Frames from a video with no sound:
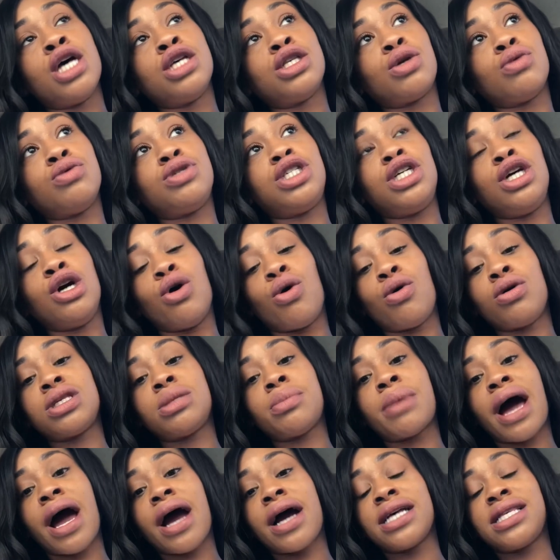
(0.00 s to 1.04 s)
So she goes
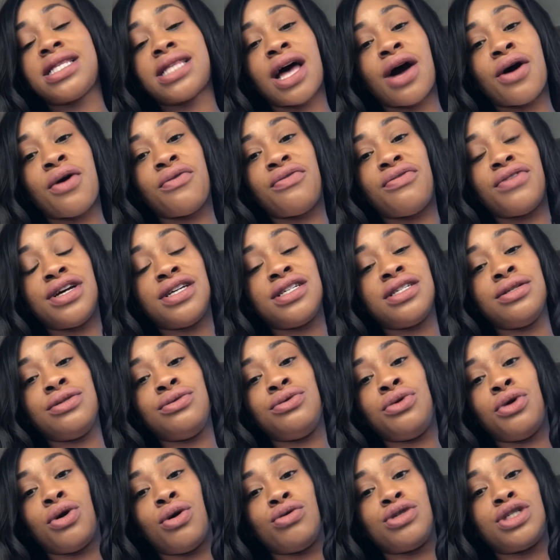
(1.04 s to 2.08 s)
by herself and,
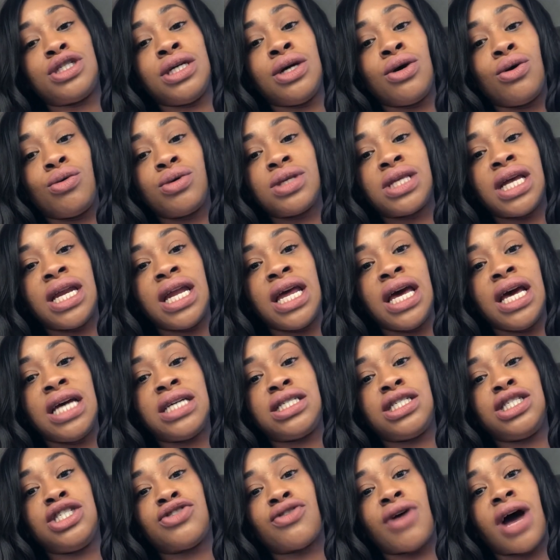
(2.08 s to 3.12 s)
she goes in there and
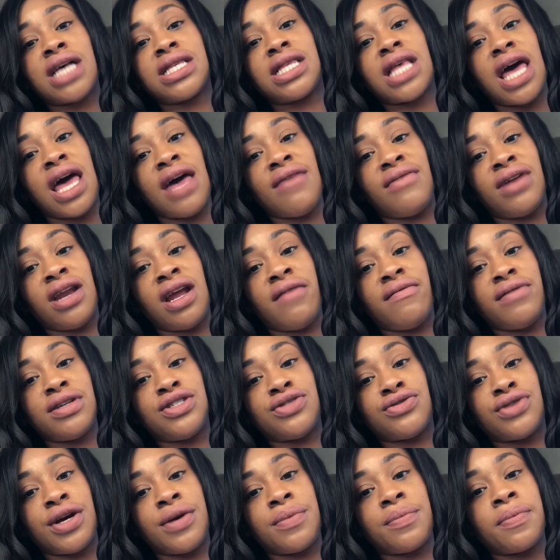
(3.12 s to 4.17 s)
she tries to have another
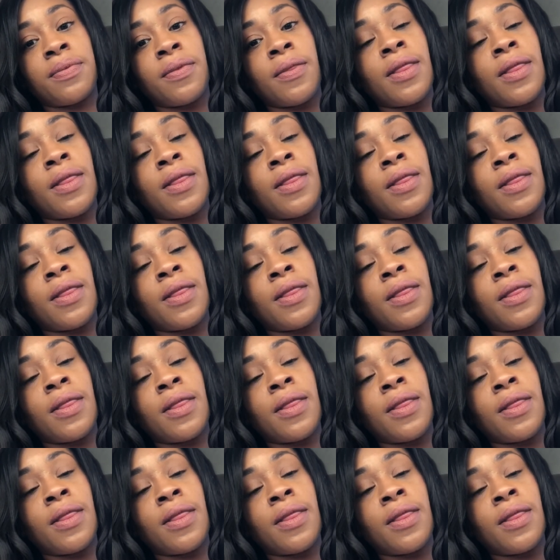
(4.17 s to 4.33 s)
drink.